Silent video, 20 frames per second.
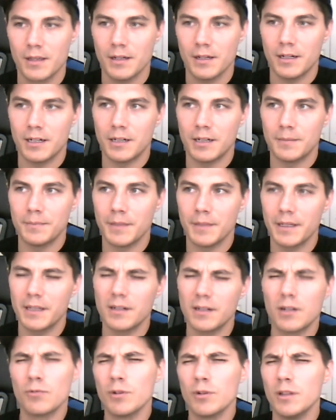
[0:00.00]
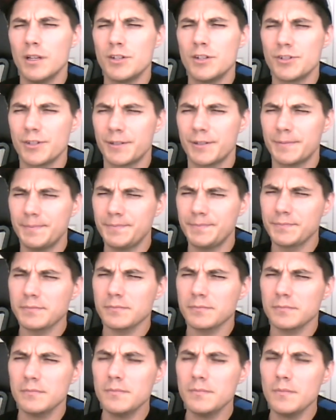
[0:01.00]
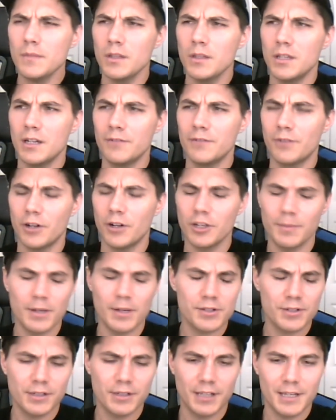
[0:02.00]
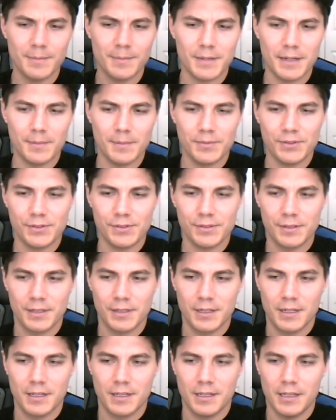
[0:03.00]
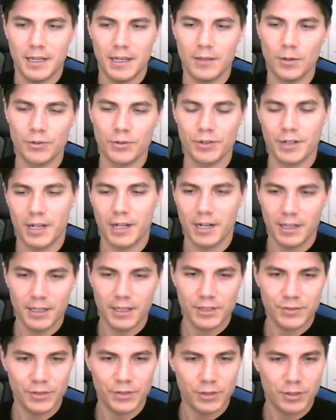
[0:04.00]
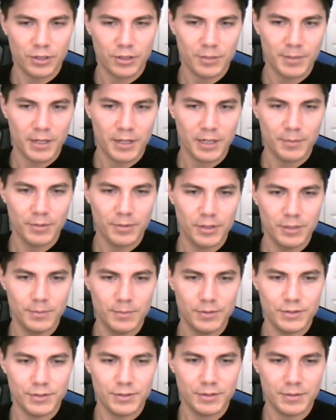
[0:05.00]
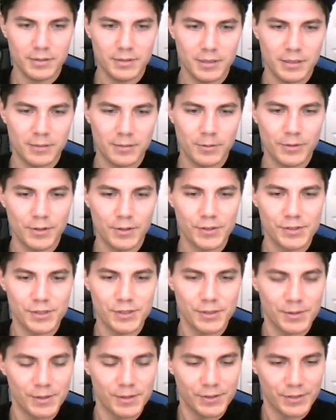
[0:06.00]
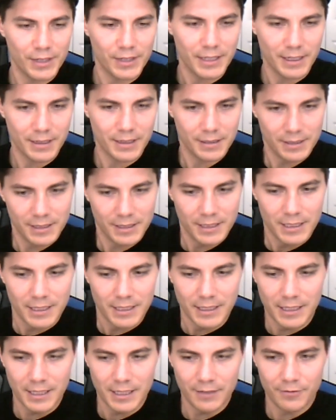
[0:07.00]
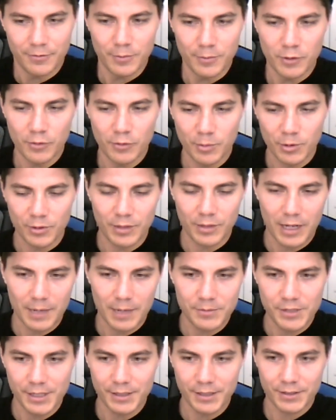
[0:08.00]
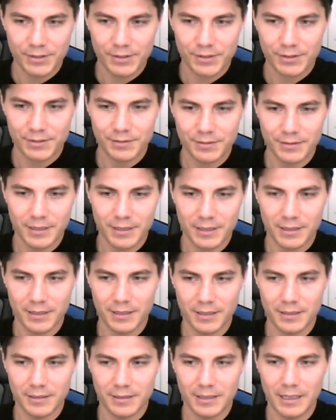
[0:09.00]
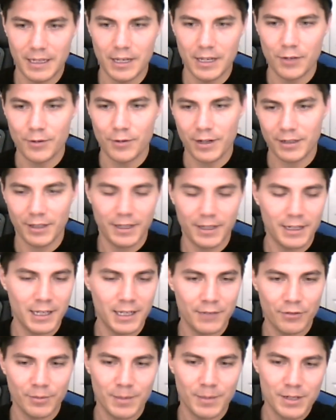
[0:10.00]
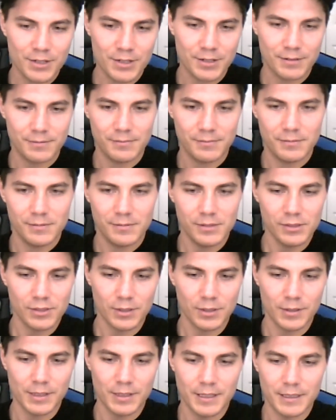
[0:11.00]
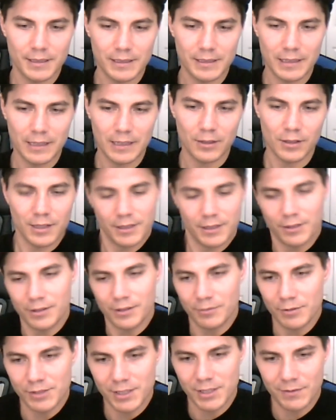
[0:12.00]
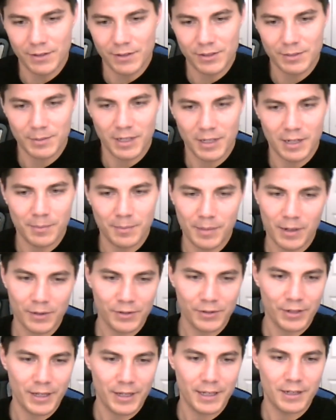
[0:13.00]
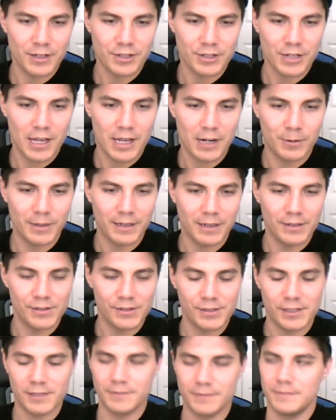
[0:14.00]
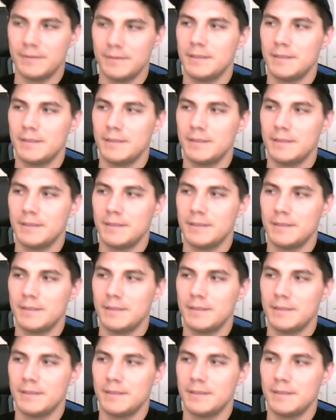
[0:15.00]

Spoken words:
Like in Unreal Engine, you have volumetric light maps, and those are kind of like spherical harmonic probes. What those do is like give movable objects like the indirect lighting information so that they look like they're receiving some kind of bounce light or shadowing and stuff.